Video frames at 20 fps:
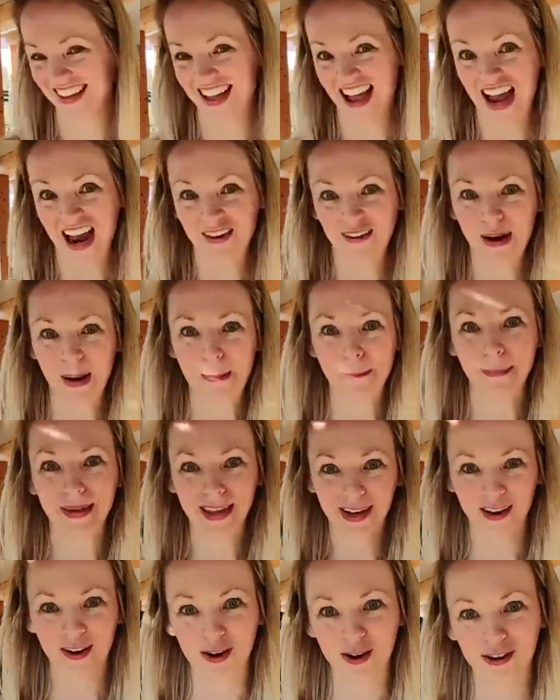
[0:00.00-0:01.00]
okay. All right,
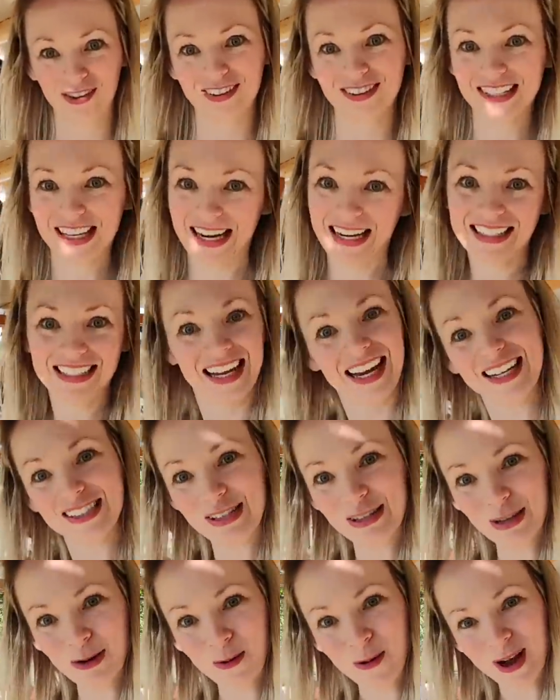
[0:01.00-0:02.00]
Mirko. We're gonna take us
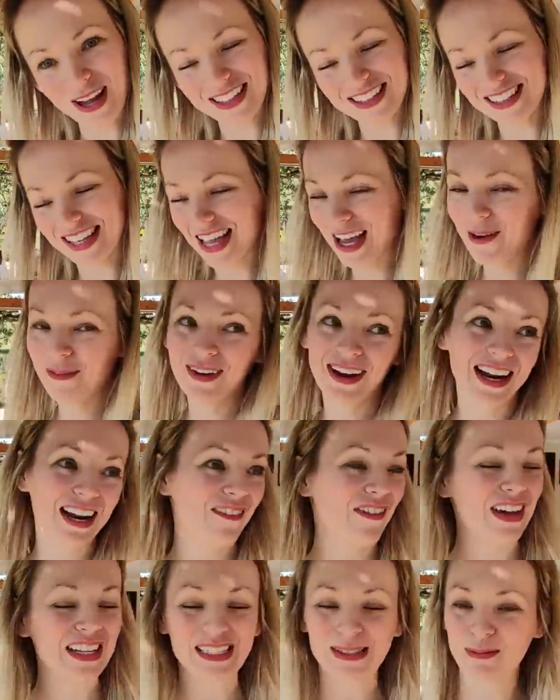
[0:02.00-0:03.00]
to the woods. We're gonna
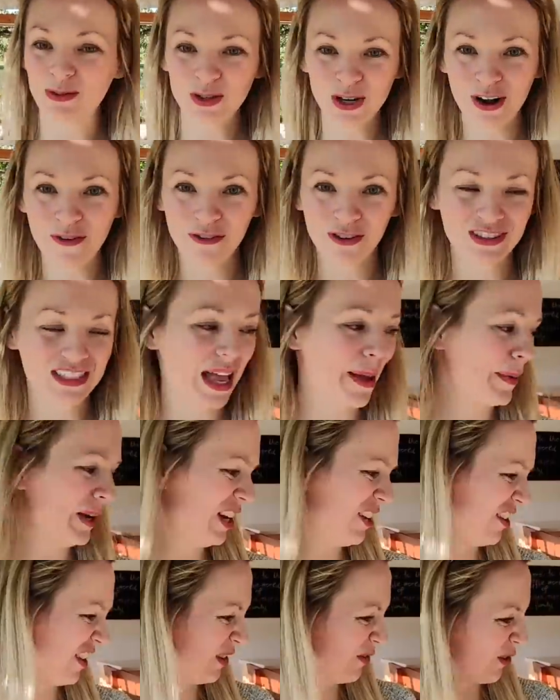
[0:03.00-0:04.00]
find some truffles. How many
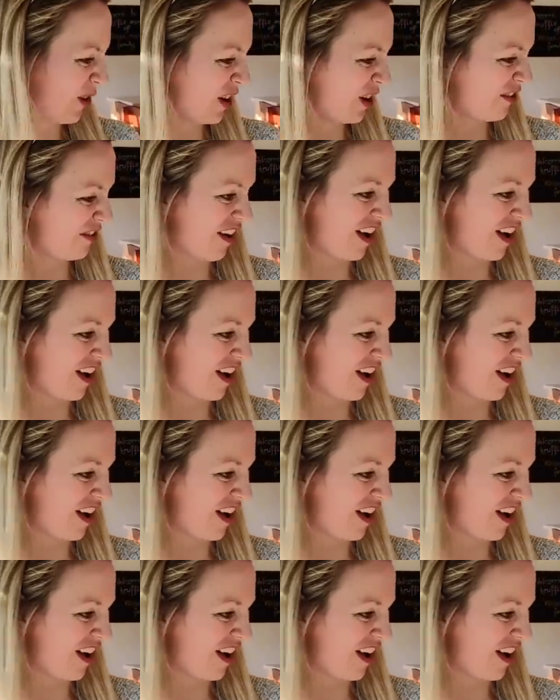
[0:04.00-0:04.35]
do you think we're gonna